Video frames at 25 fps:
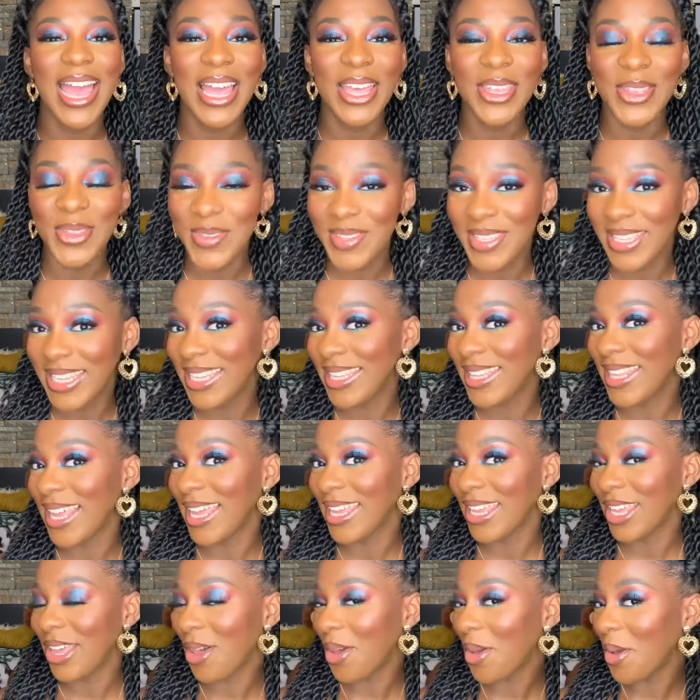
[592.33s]
you did
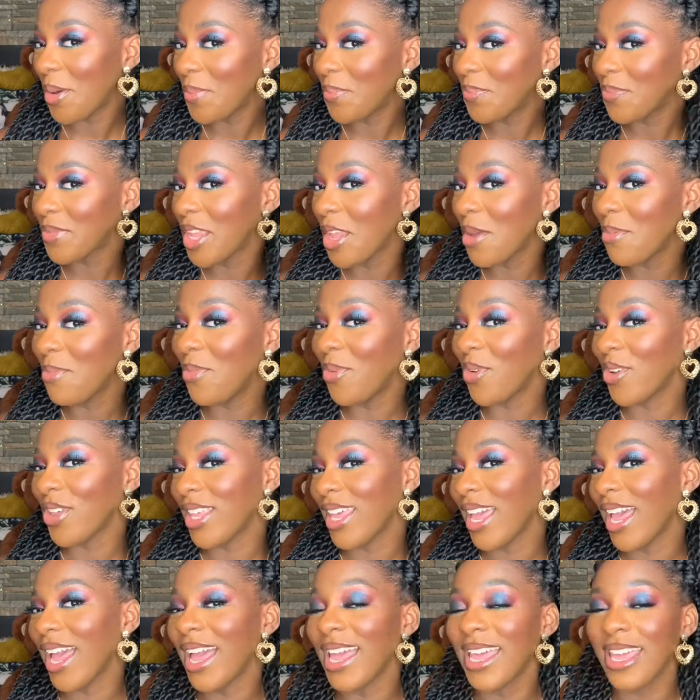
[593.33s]
that, girl. But
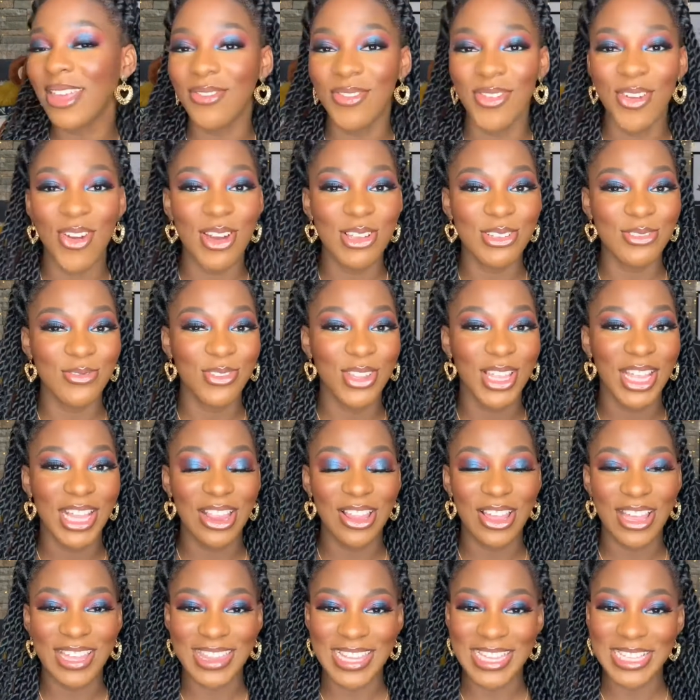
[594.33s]
yeah, if you guys really
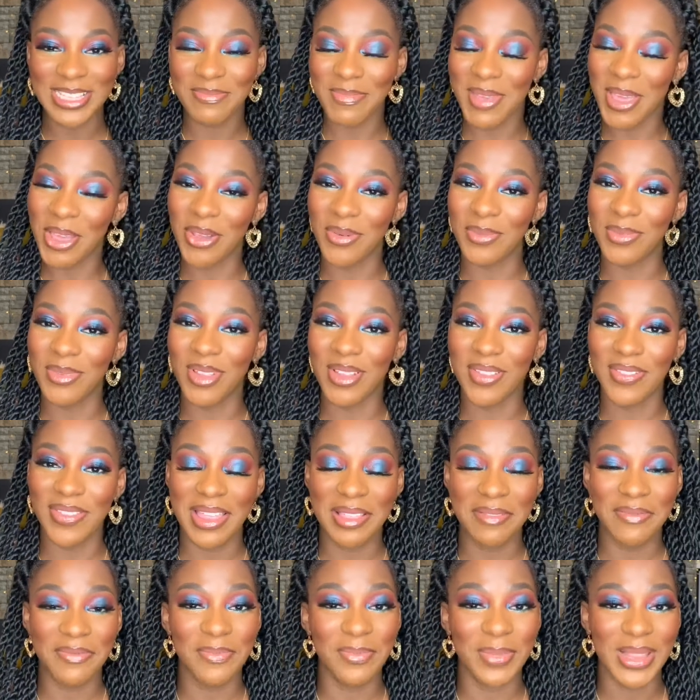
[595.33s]
like this makeup look,
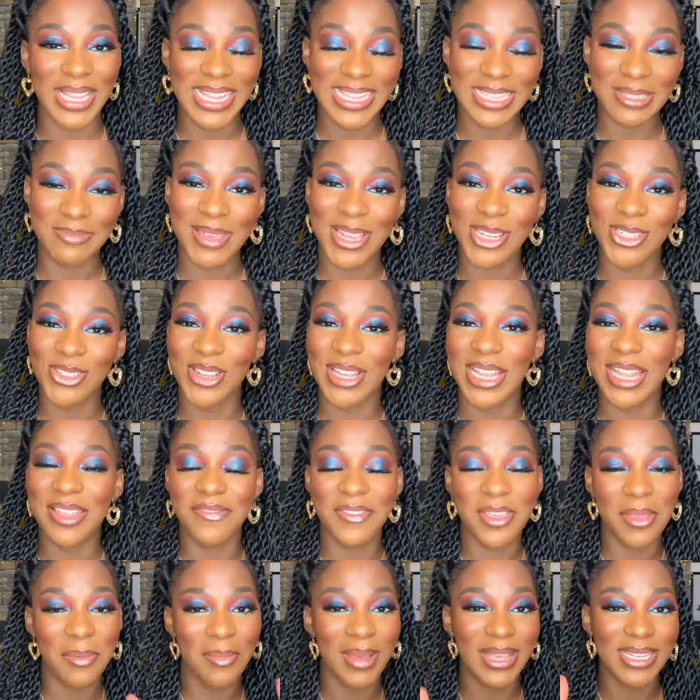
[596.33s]
then please make sure you leave
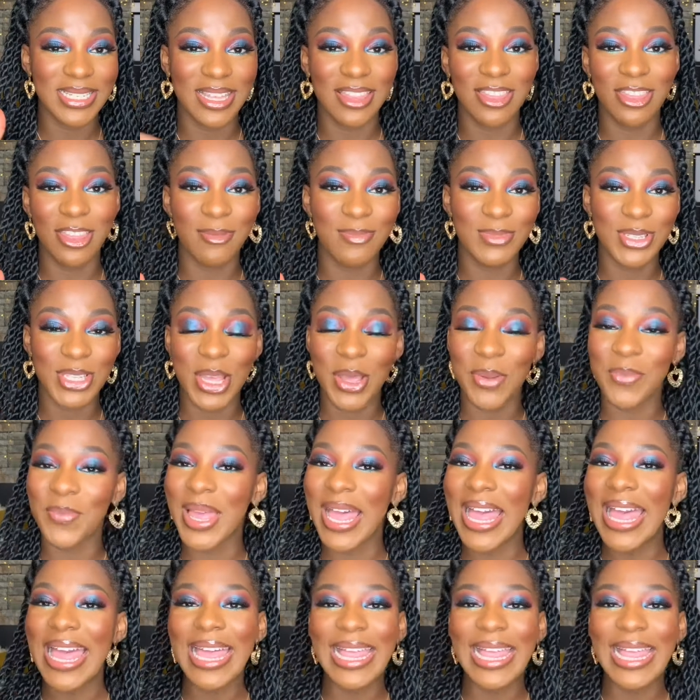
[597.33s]
me a massive thumbs up,